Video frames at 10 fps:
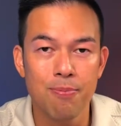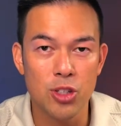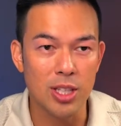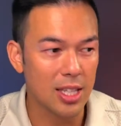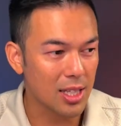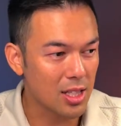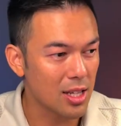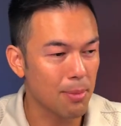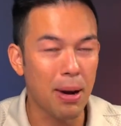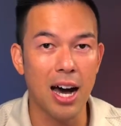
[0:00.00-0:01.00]
to the, to
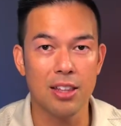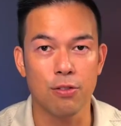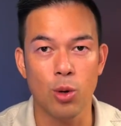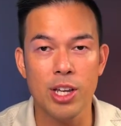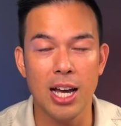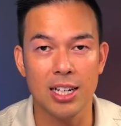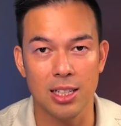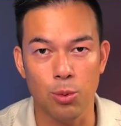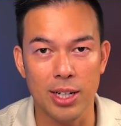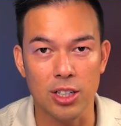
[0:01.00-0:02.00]
the path of where you
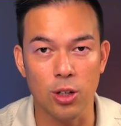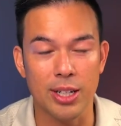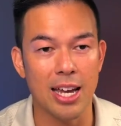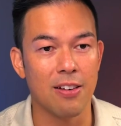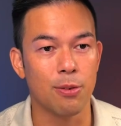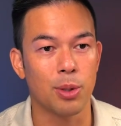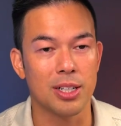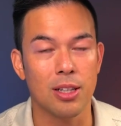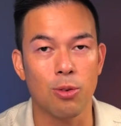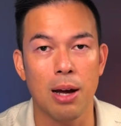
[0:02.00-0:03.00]
actually want to go, get everybody
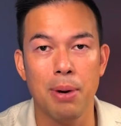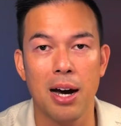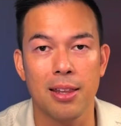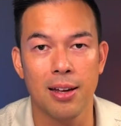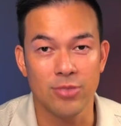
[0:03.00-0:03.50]
on the right path.